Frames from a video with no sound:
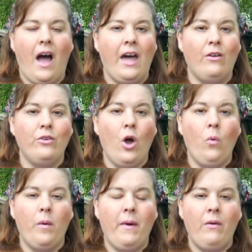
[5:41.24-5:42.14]
I don't know
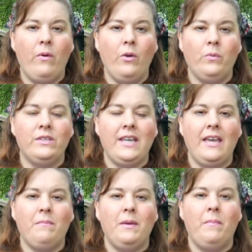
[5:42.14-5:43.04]
where my road will
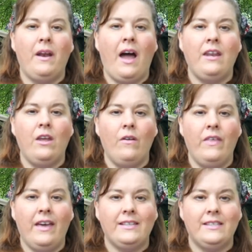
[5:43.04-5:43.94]
take me, but I know
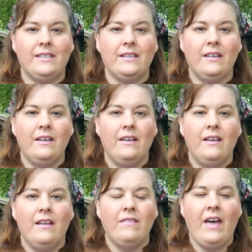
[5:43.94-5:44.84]
this
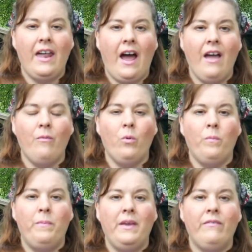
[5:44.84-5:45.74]
that I will
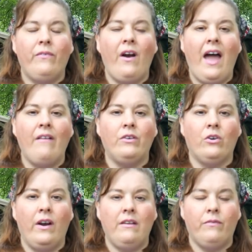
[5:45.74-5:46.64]
be forever
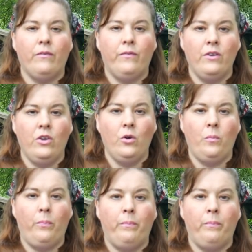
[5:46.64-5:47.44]
grateful for you,